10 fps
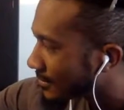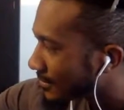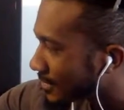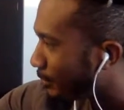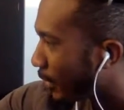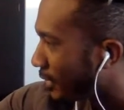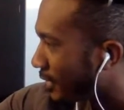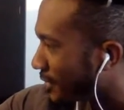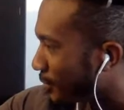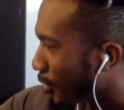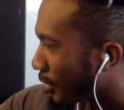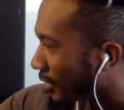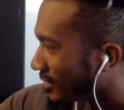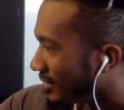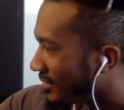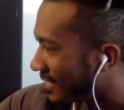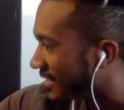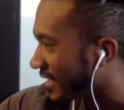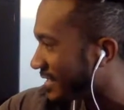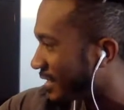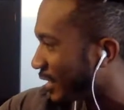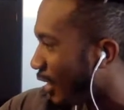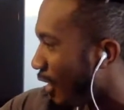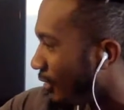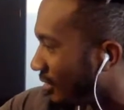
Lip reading: This button doesn't work. It's against the law.